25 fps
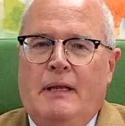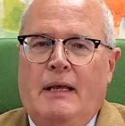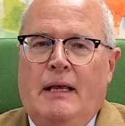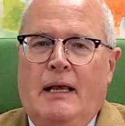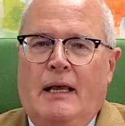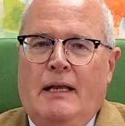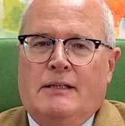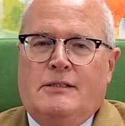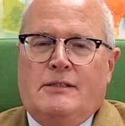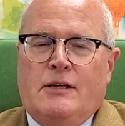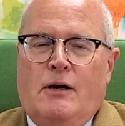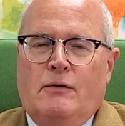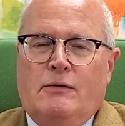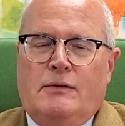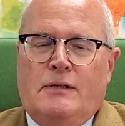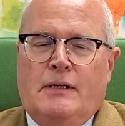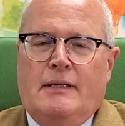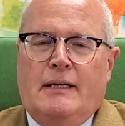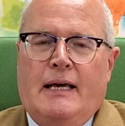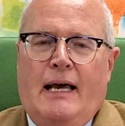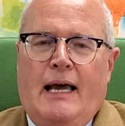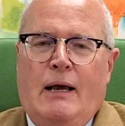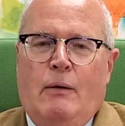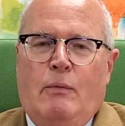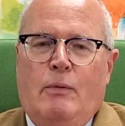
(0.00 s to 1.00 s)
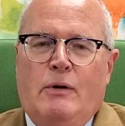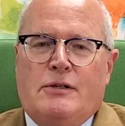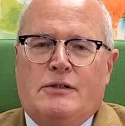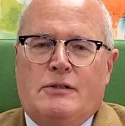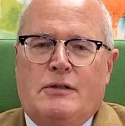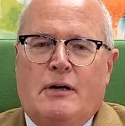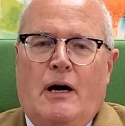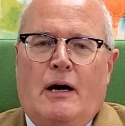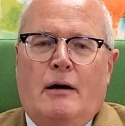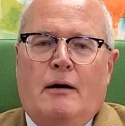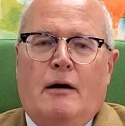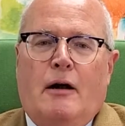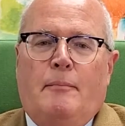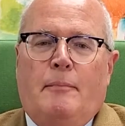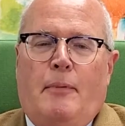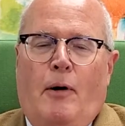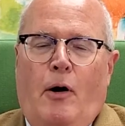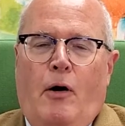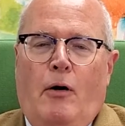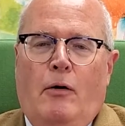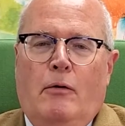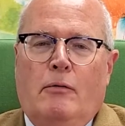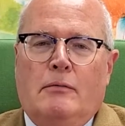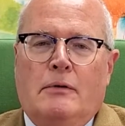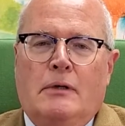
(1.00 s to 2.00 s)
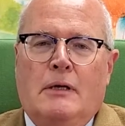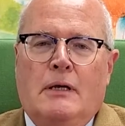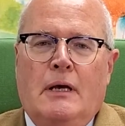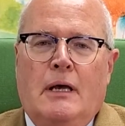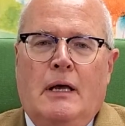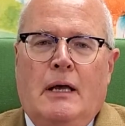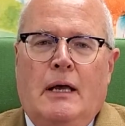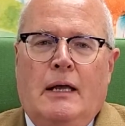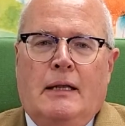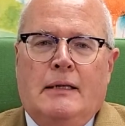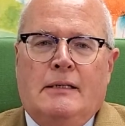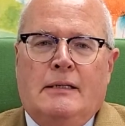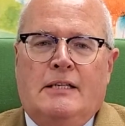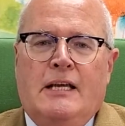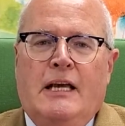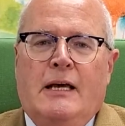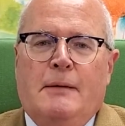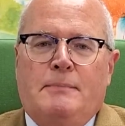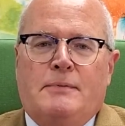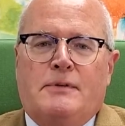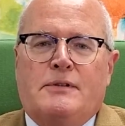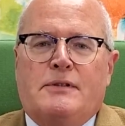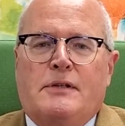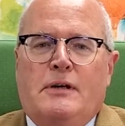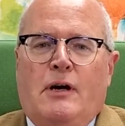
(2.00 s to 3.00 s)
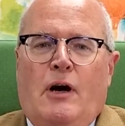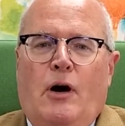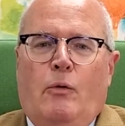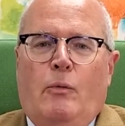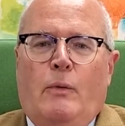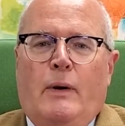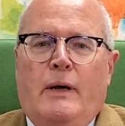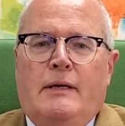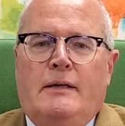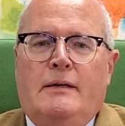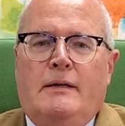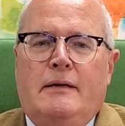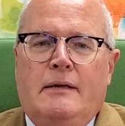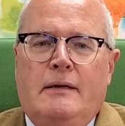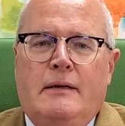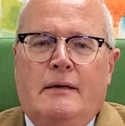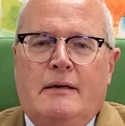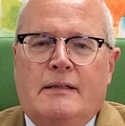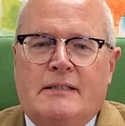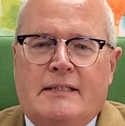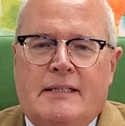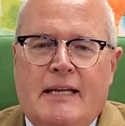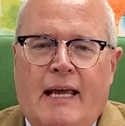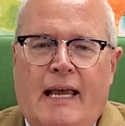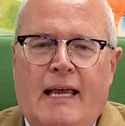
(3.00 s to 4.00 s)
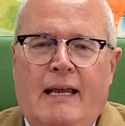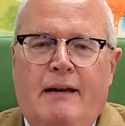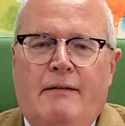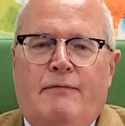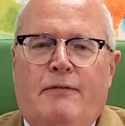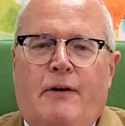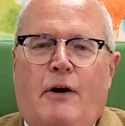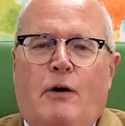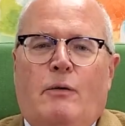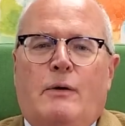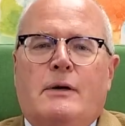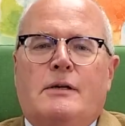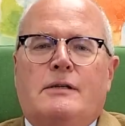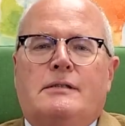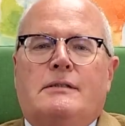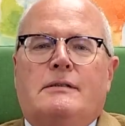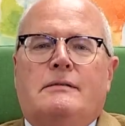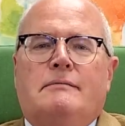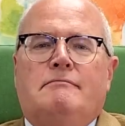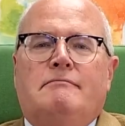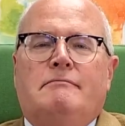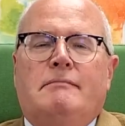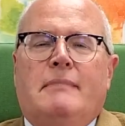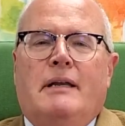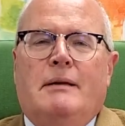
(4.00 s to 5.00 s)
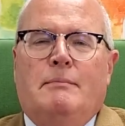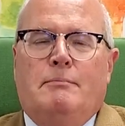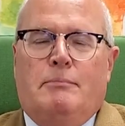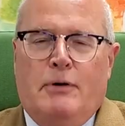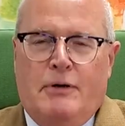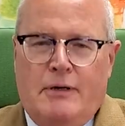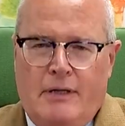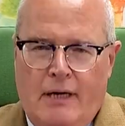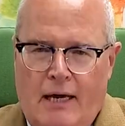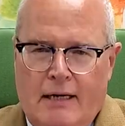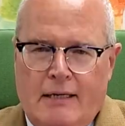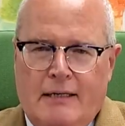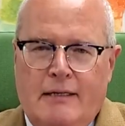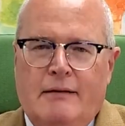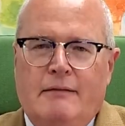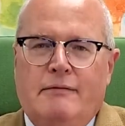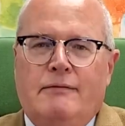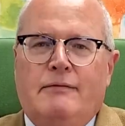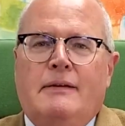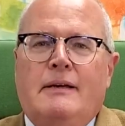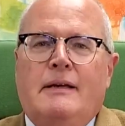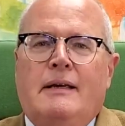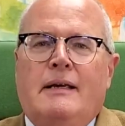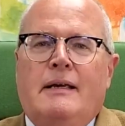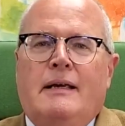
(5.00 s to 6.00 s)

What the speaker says: And so today we start on tips on staying focused and productive,